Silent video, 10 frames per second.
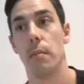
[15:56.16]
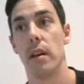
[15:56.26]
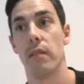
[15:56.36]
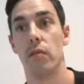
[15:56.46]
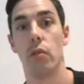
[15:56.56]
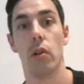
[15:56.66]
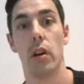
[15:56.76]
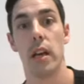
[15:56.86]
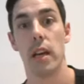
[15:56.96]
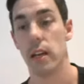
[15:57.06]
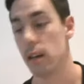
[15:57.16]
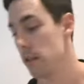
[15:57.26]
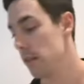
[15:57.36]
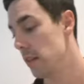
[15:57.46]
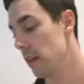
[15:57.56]
If you're in
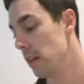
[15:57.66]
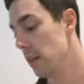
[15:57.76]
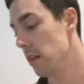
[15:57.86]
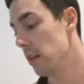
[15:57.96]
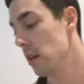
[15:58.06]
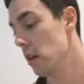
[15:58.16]
the,